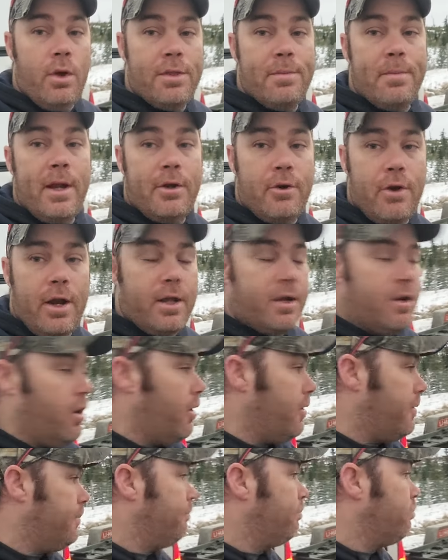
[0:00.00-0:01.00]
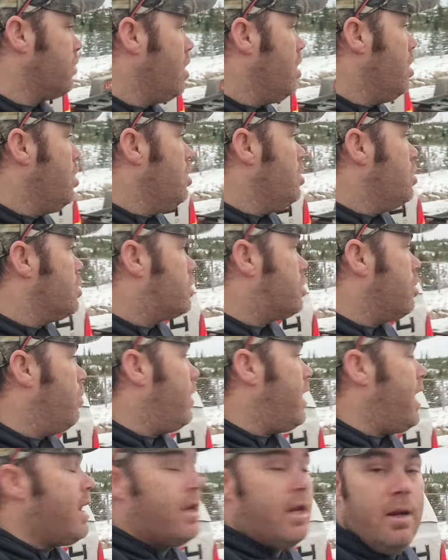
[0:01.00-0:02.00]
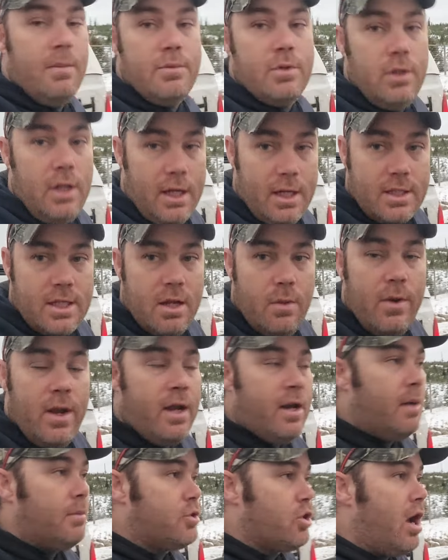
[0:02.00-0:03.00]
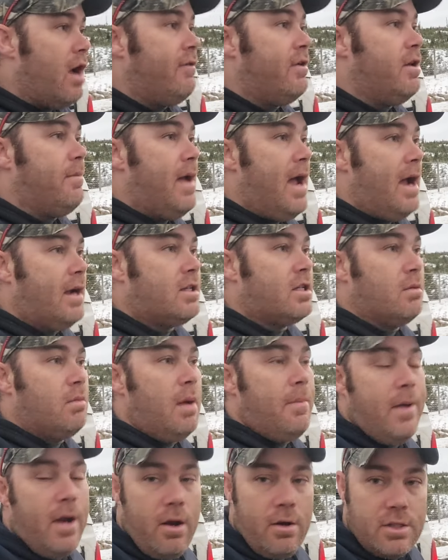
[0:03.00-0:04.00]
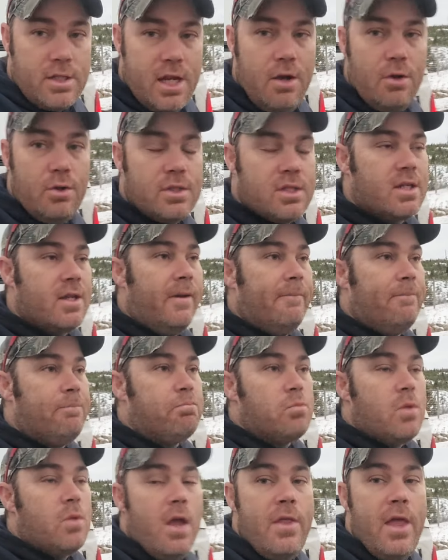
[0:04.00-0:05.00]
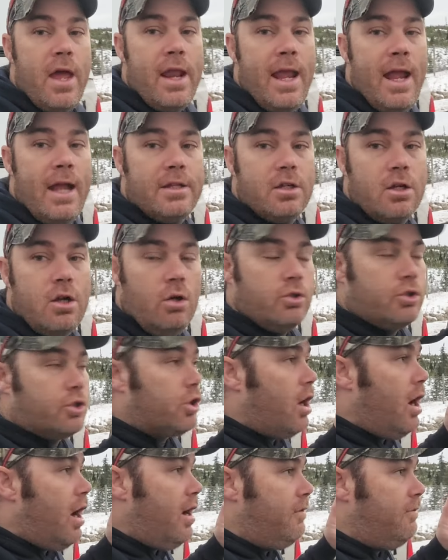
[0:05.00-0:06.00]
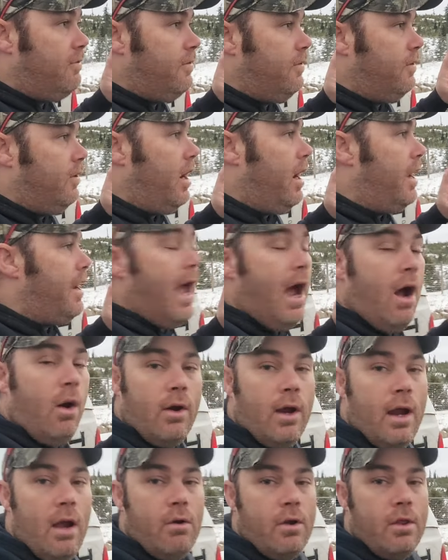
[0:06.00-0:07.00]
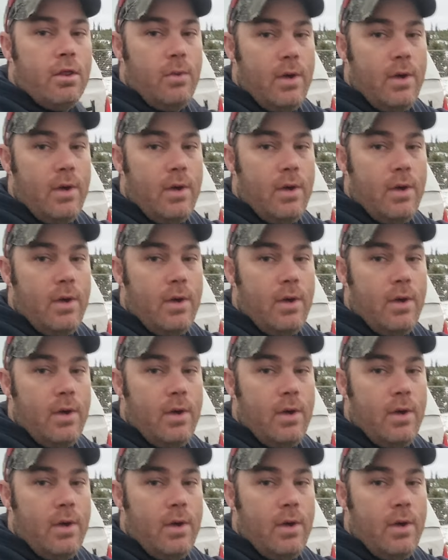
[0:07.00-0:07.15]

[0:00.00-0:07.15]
with my credit card. So we ended up, like I said, we ended up driving it back to my parents' house. And then I had to go drive an hour out of